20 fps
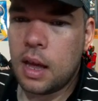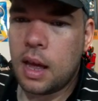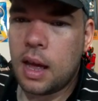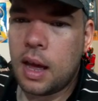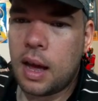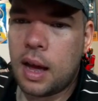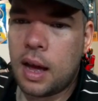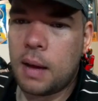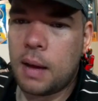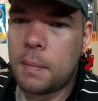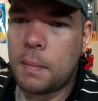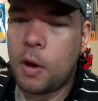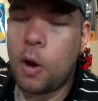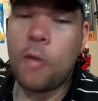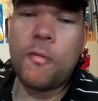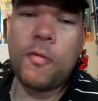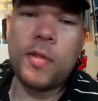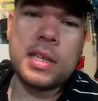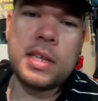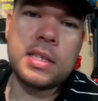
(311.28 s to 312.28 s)
Um,
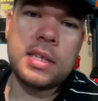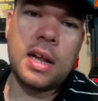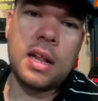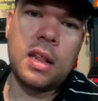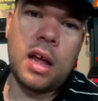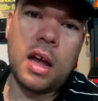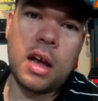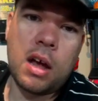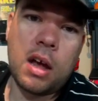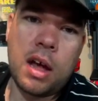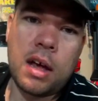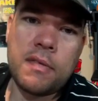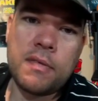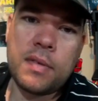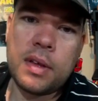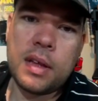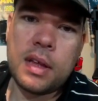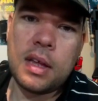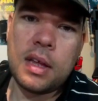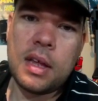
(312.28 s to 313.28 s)
hopefully, it's not long off
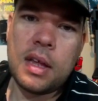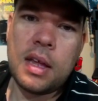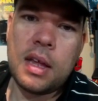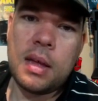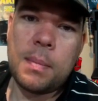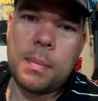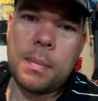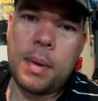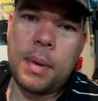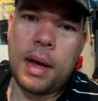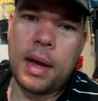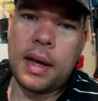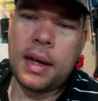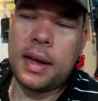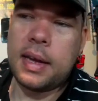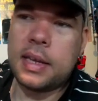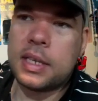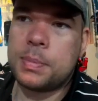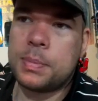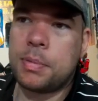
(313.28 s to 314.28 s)
but
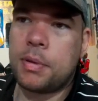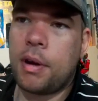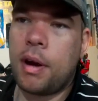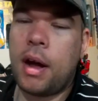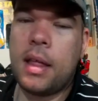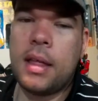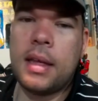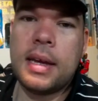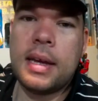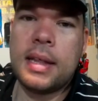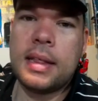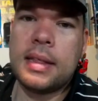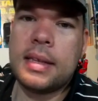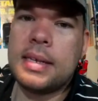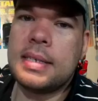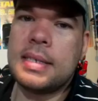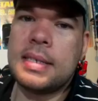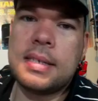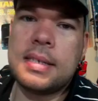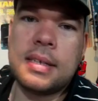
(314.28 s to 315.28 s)
it's probably at
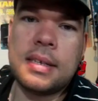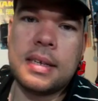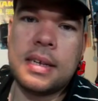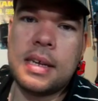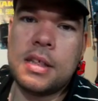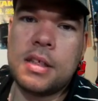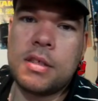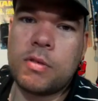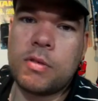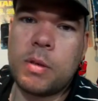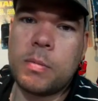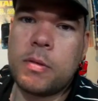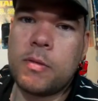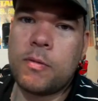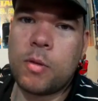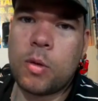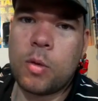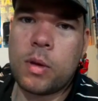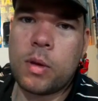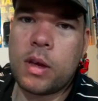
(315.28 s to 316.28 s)
least until E3
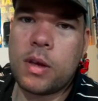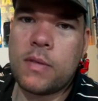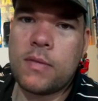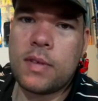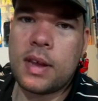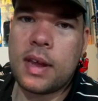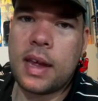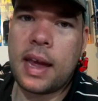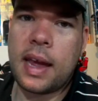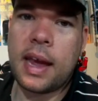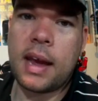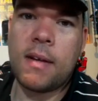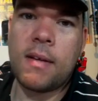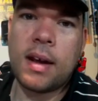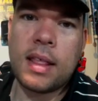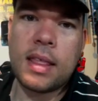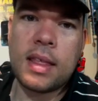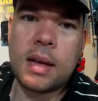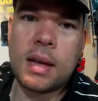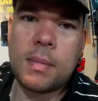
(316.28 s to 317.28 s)
before we even hear
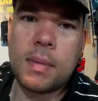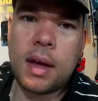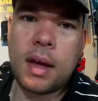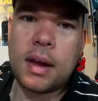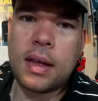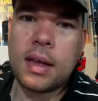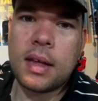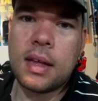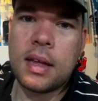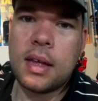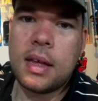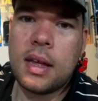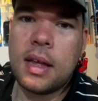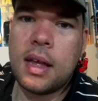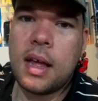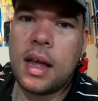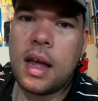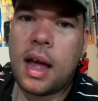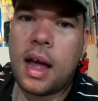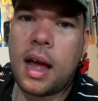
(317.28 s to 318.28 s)
anything about it.
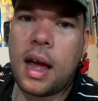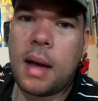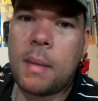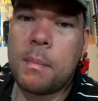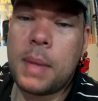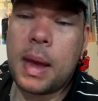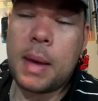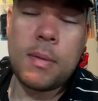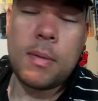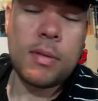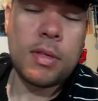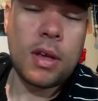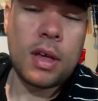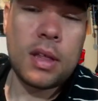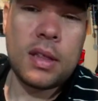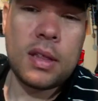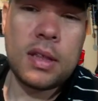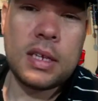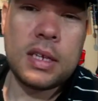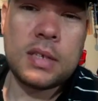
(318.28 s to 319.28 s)
Uh, maybe with all
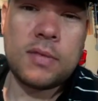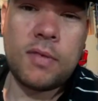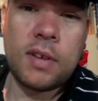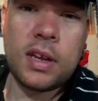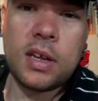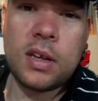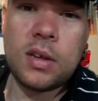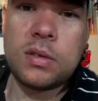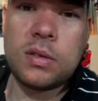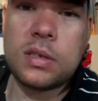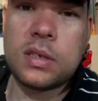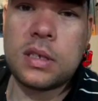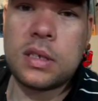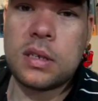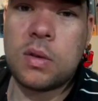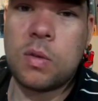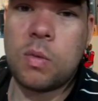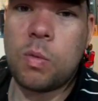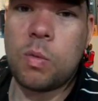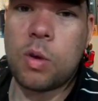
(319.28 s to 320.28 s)
the leaks videos,
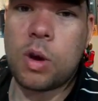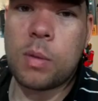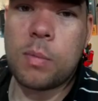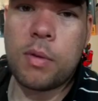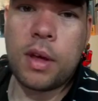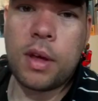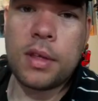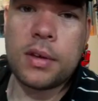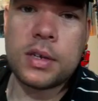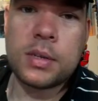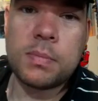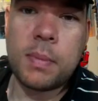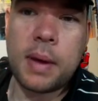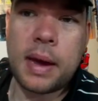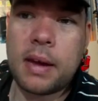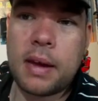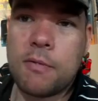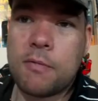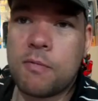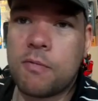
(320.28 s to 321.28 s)
Warner Brothers
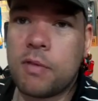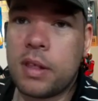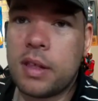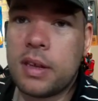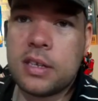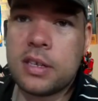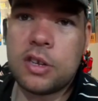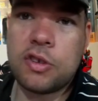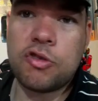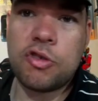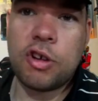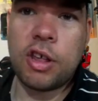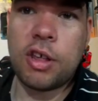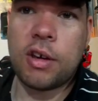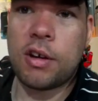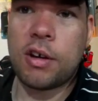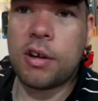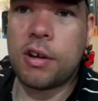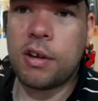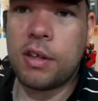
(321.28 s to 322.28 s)
might release a trailer
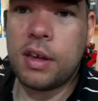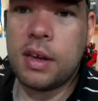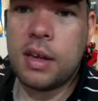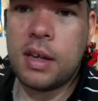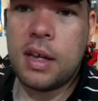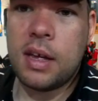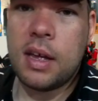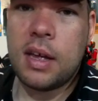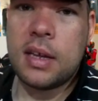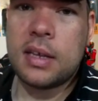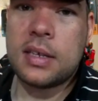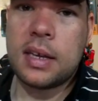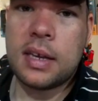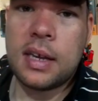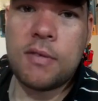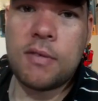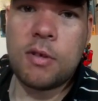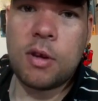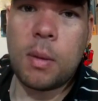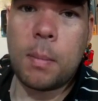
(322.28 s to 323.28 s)
early to
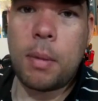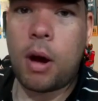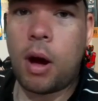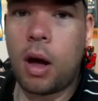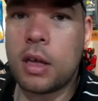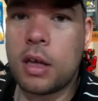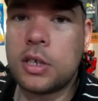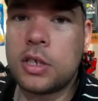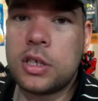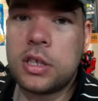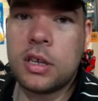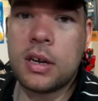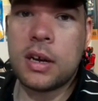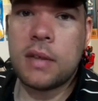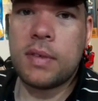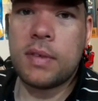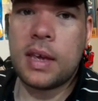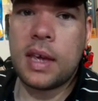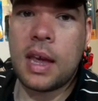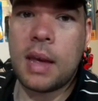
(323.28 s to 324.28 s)
give you a polished look of
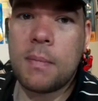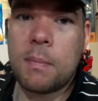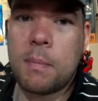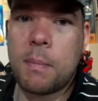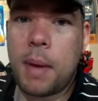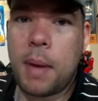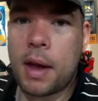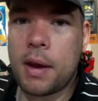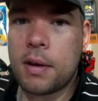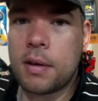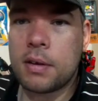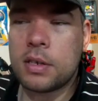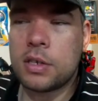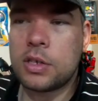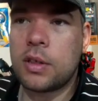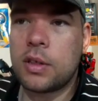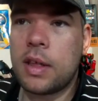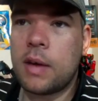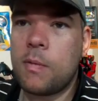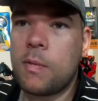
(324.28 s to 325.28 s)
the game better,
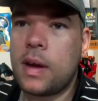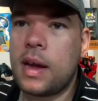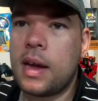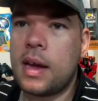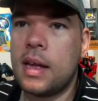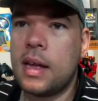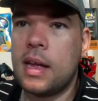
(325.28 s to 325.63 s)
so that way